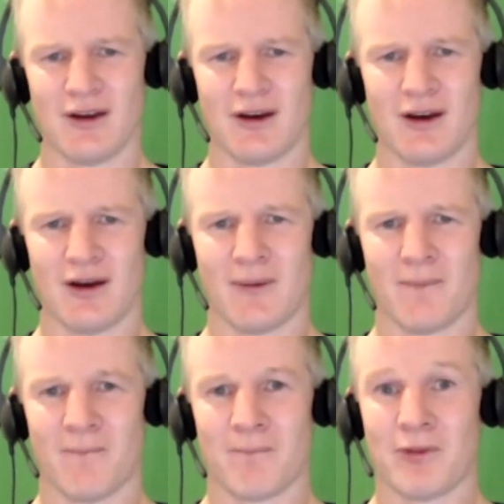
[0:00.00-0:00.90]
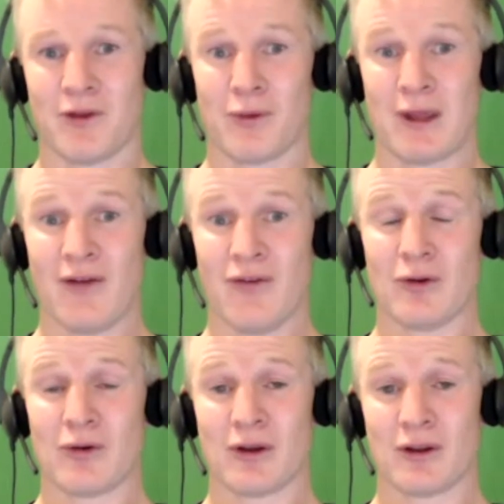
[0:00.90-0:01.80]
Um, if we have a
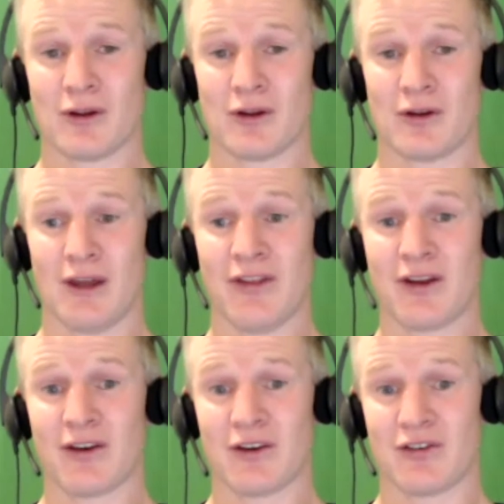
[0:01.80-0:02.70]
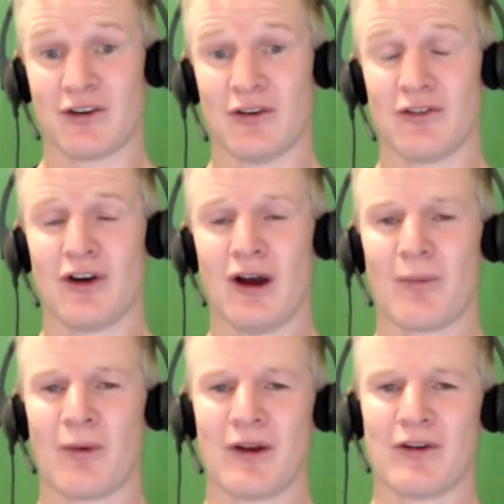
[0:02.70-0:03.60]
look at another condition, type
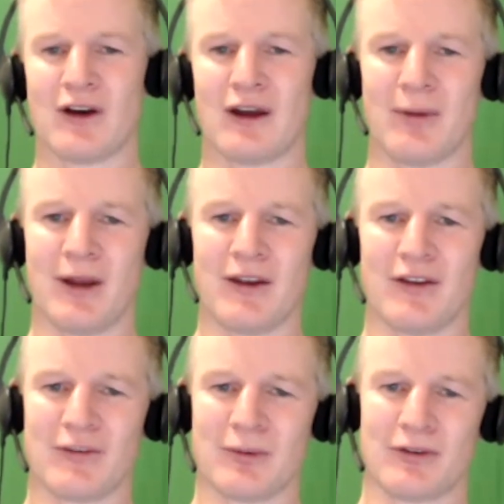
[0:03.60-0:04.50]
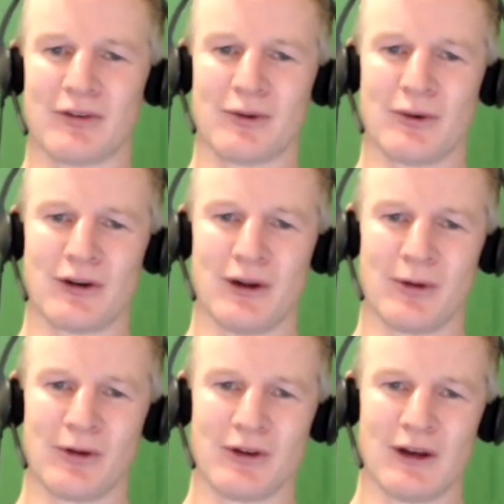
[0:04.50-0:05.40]
1 diabetes, which is
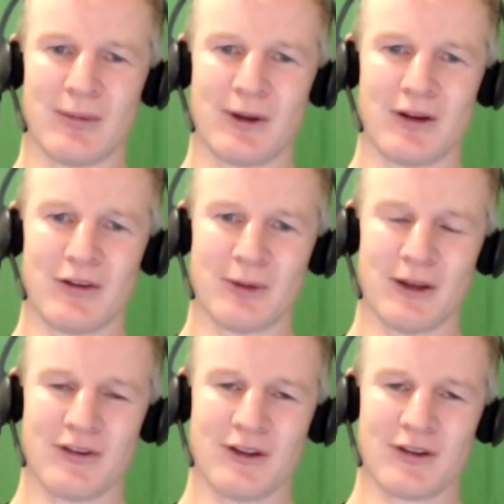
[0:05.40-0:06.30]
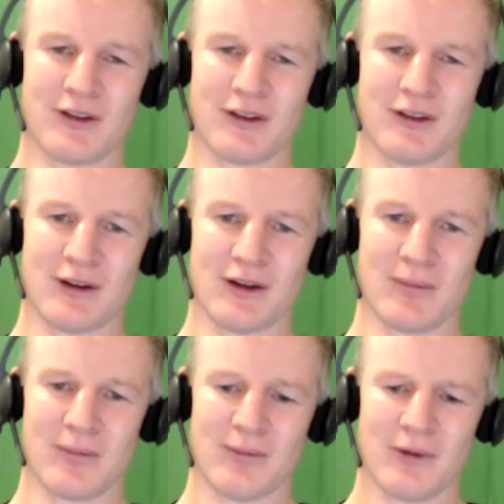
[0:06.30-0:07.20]
autoimmune diabetes, basically um,